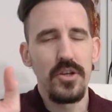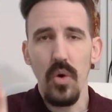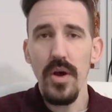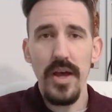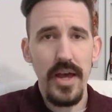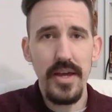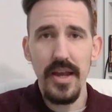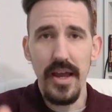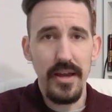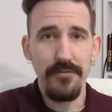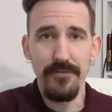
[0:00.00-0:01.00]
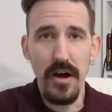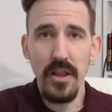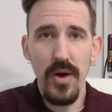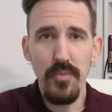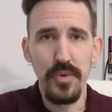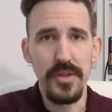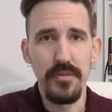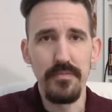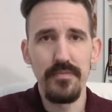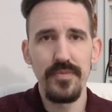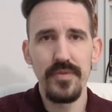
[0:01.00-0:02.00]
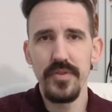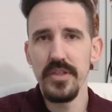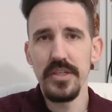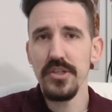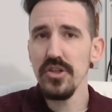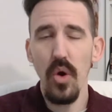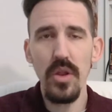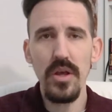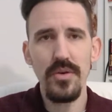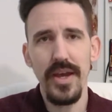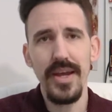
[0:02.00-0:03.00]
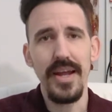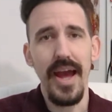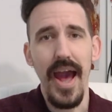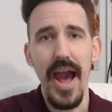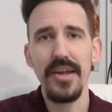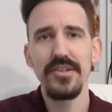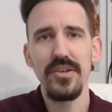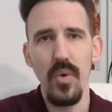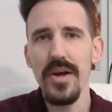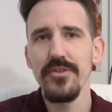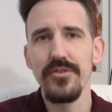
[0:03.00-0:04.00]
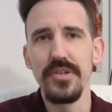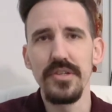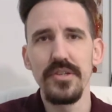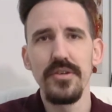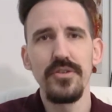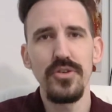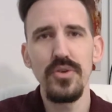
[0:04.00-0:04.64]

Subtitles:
go ahead and follow up with them. It's totally okay to ask questions